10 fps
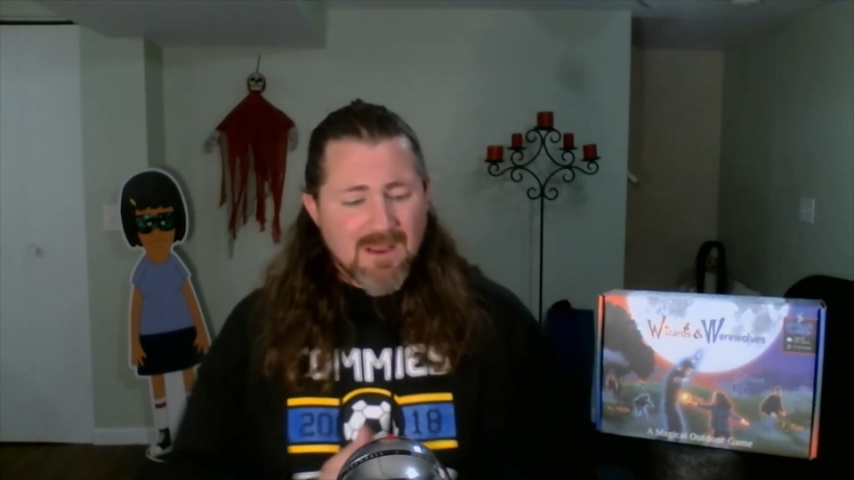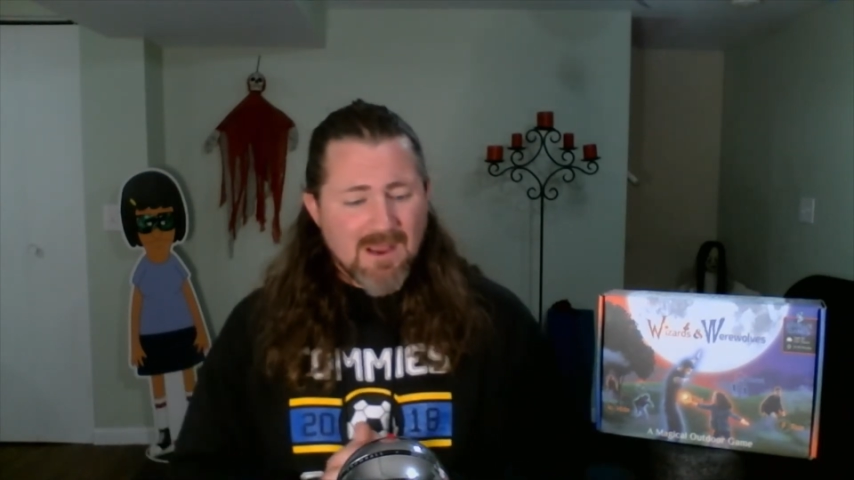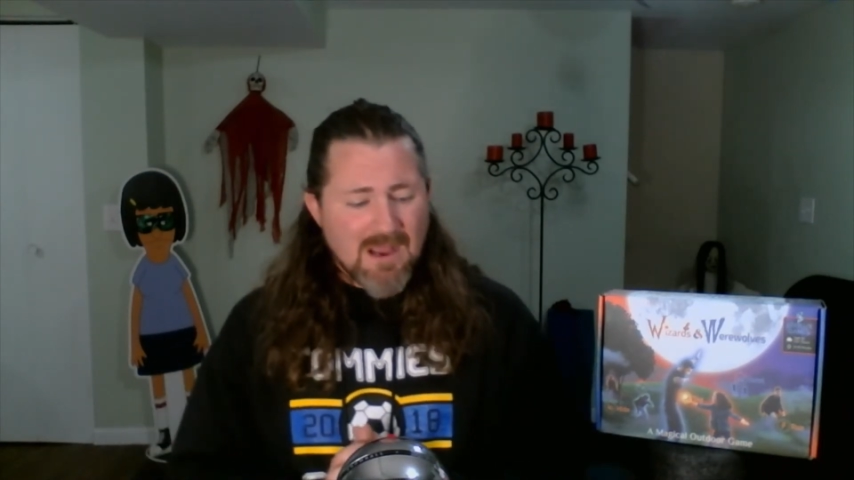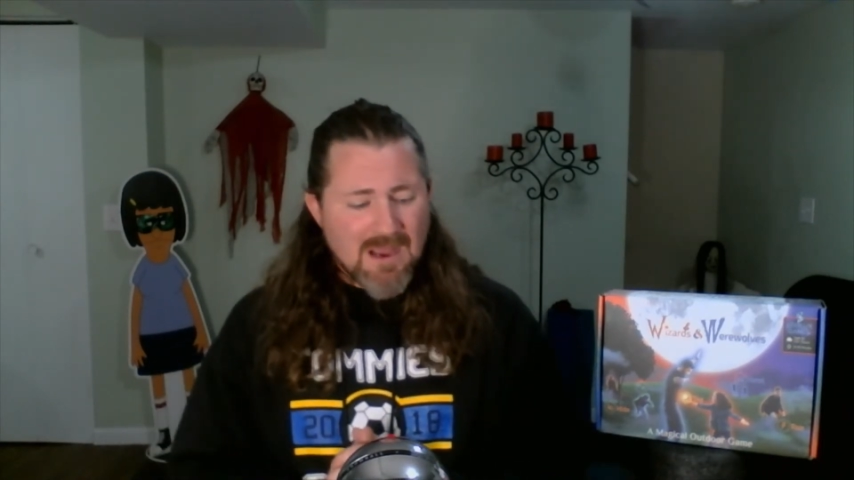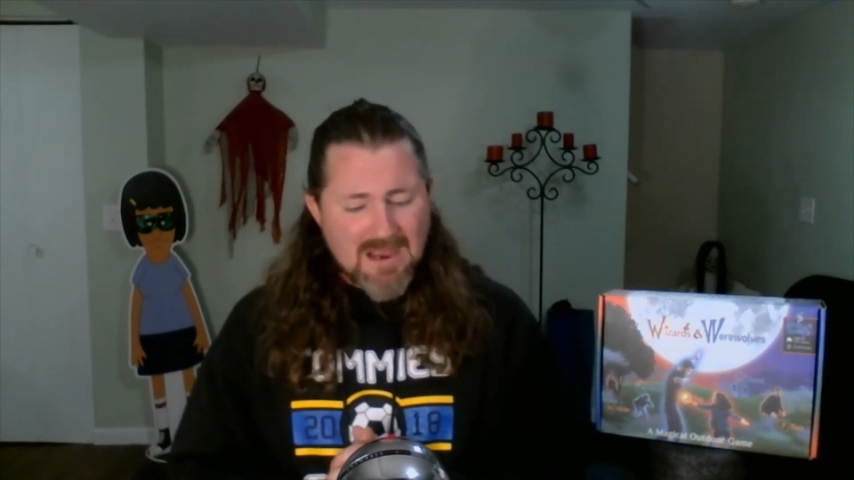
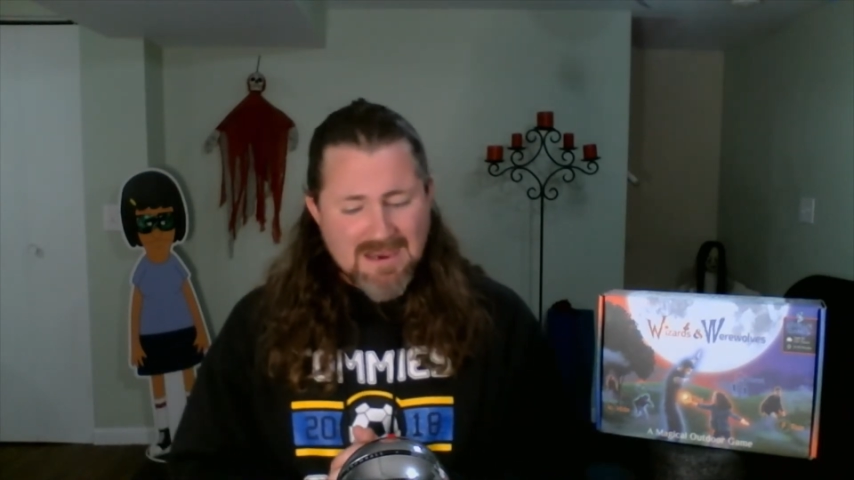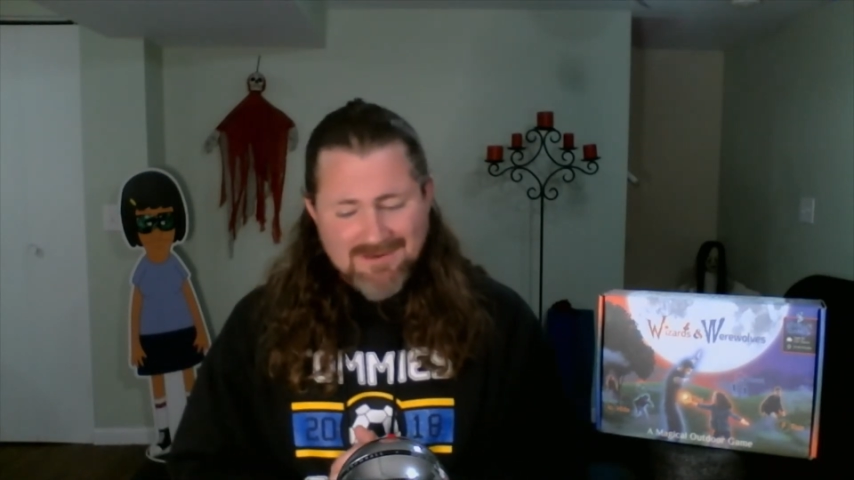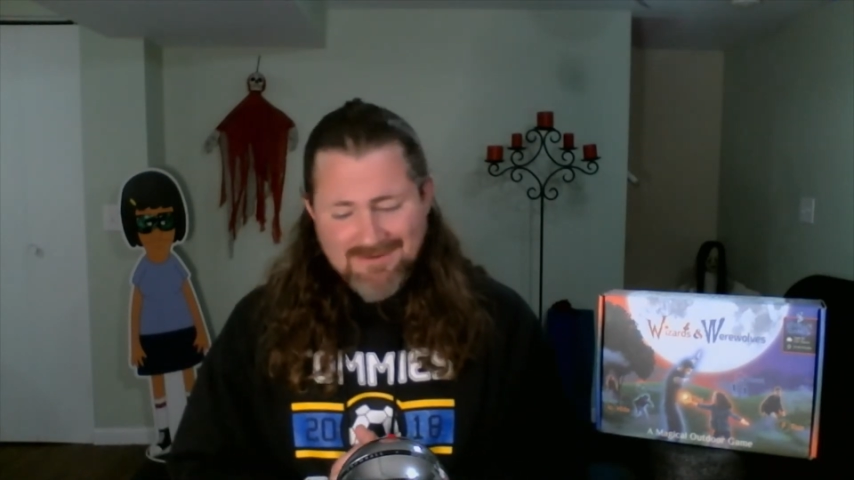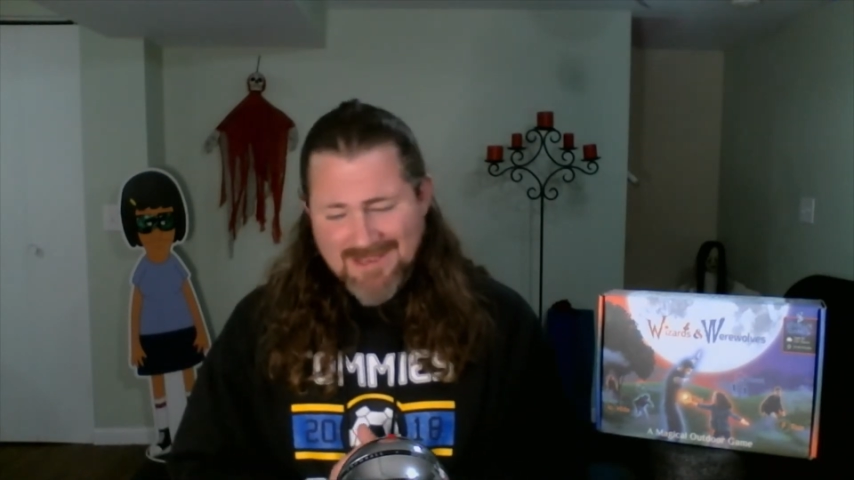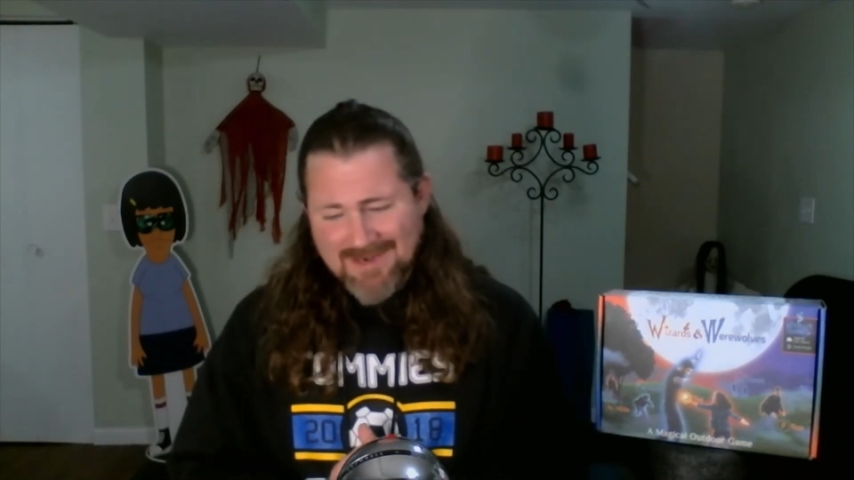
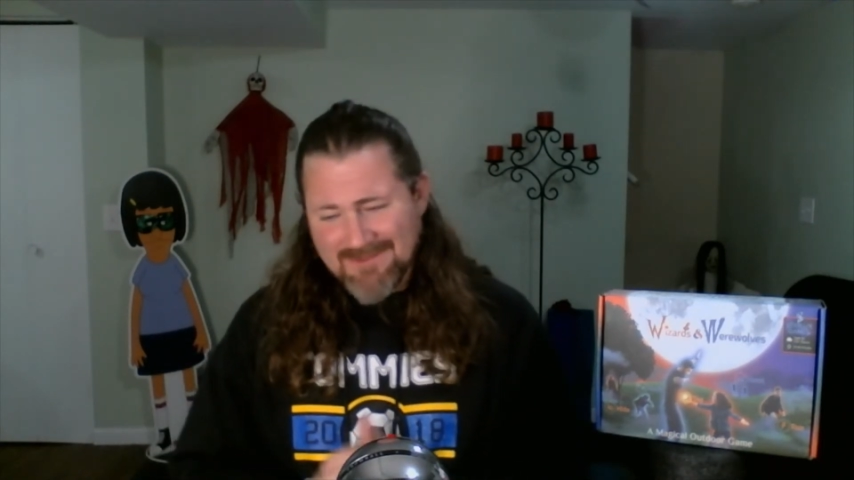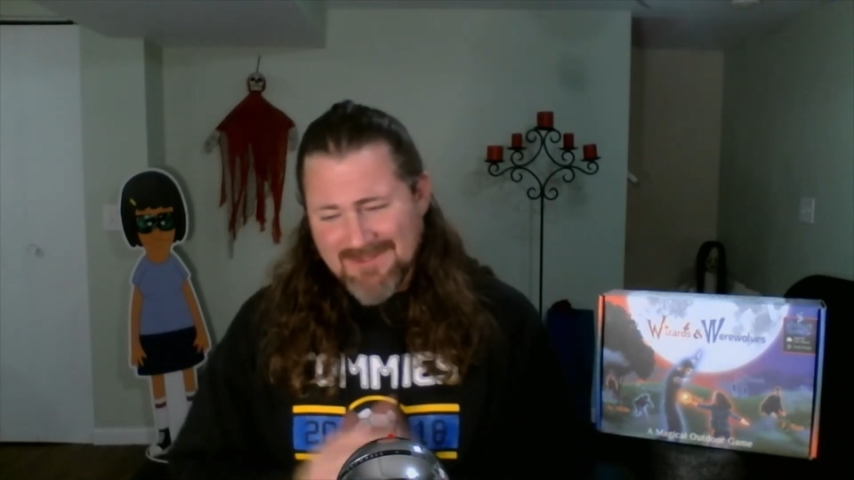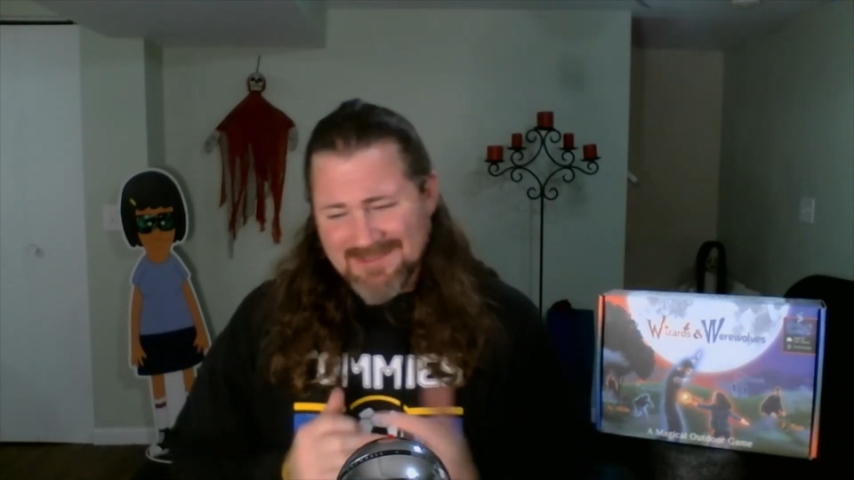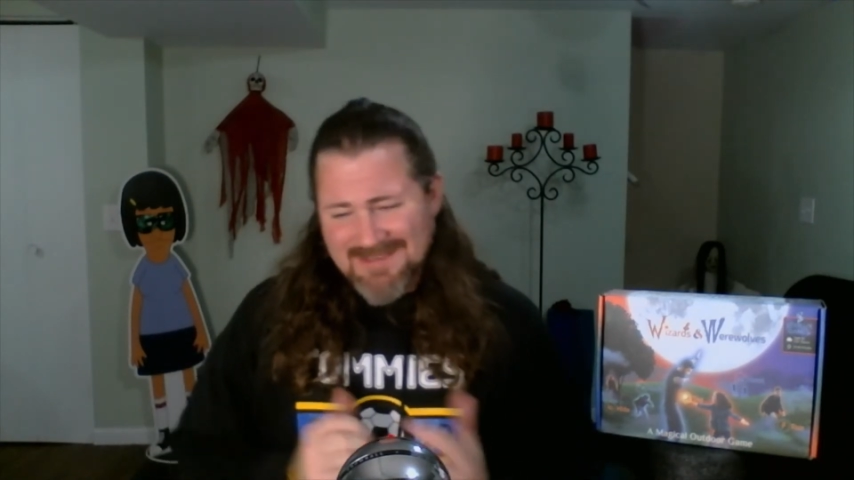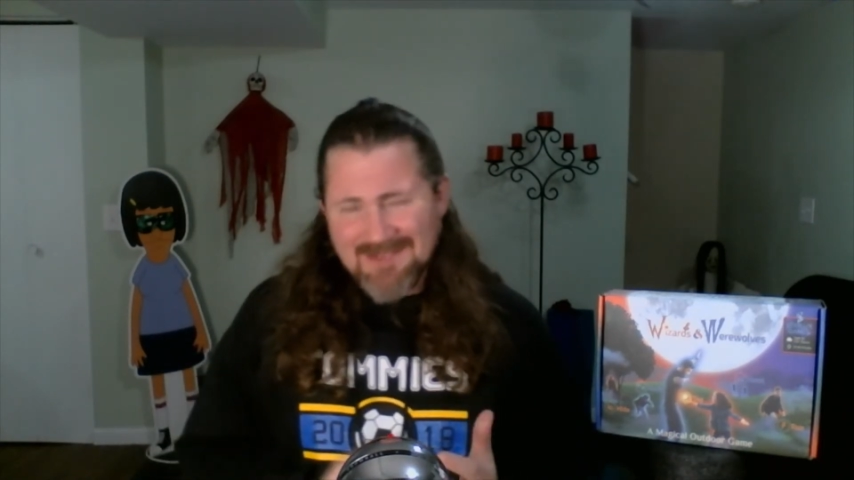Kind of
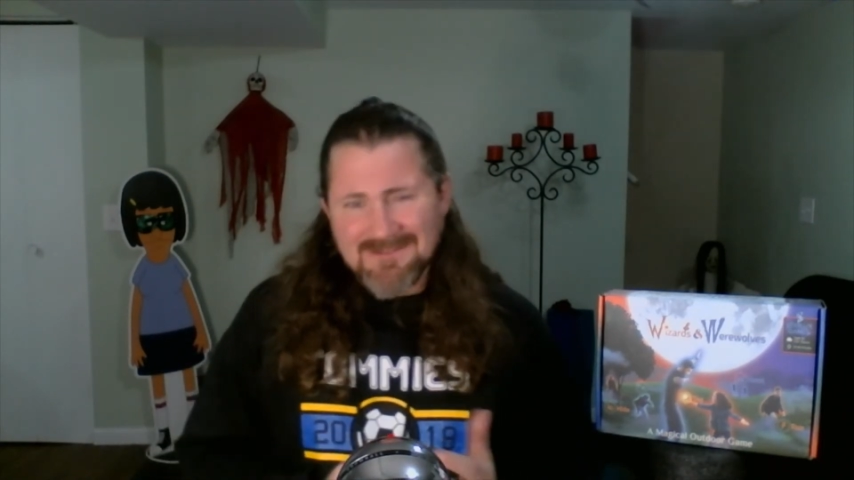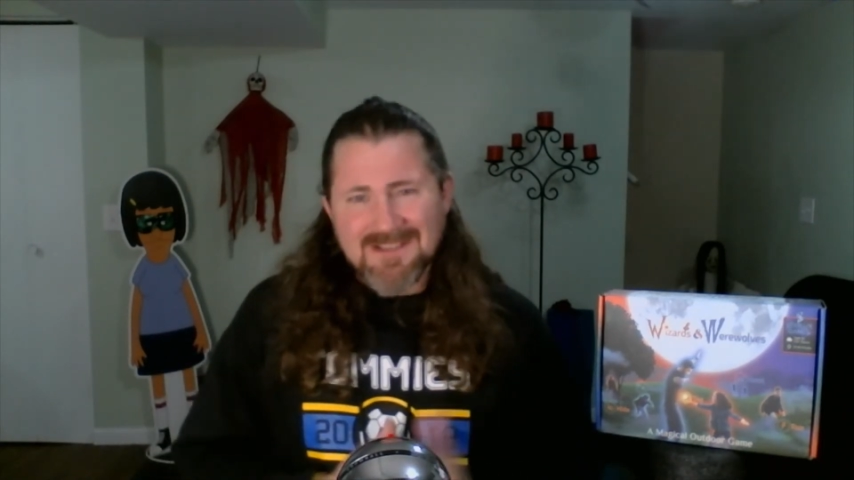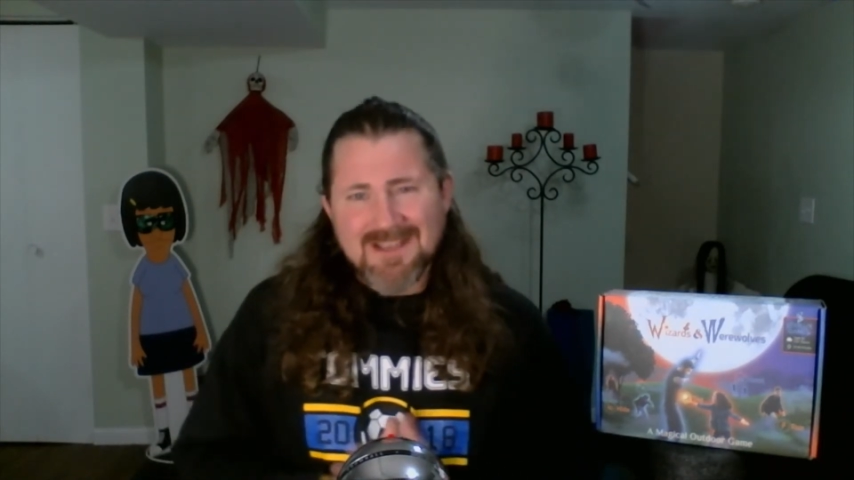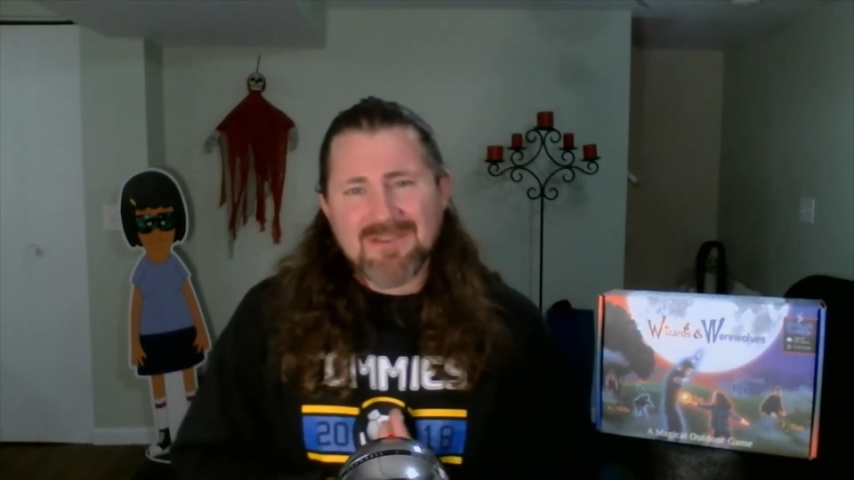on the downside,